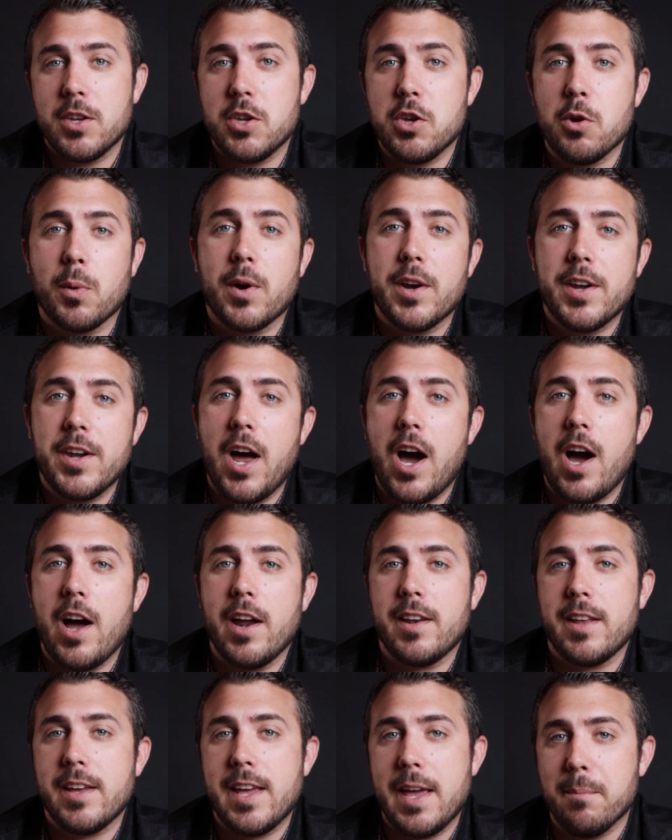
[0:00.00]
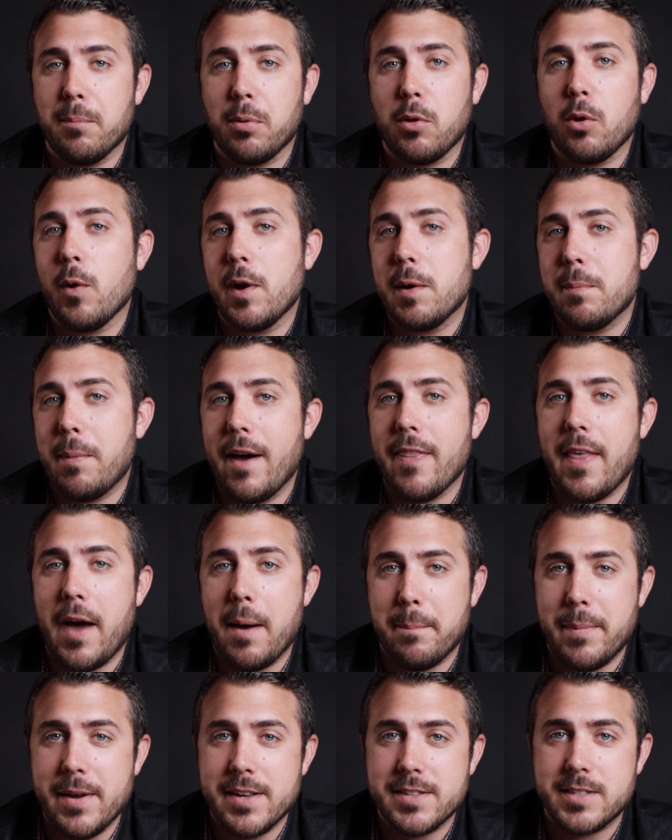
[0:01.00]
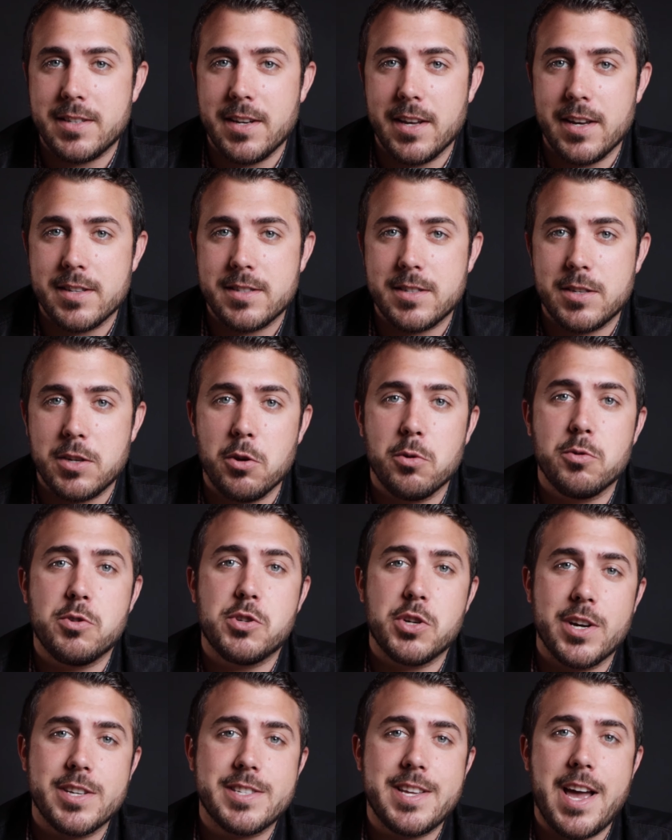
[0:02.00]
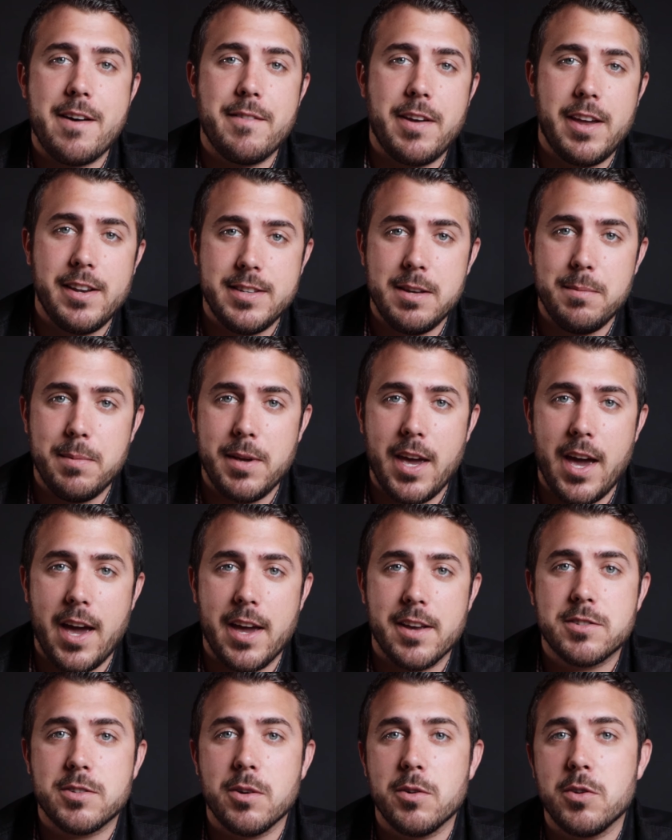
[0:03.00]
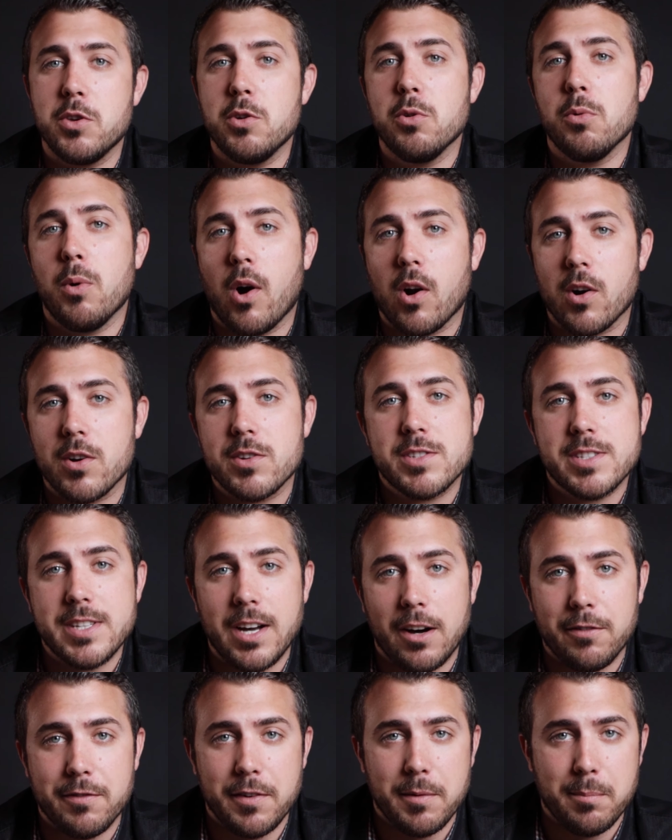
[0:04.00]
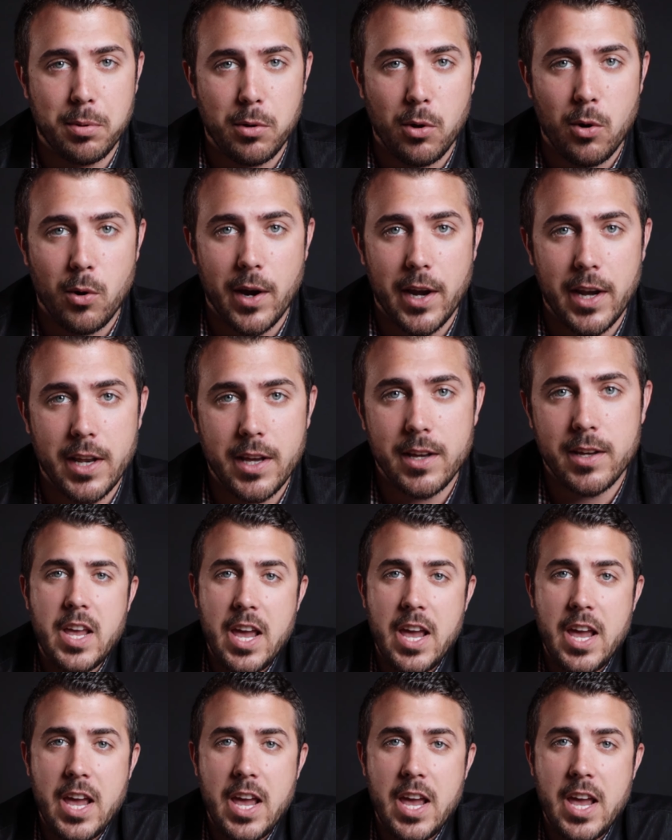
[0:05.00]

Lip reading: You are not employed by that business, you just have a DBA, so you are self-employed.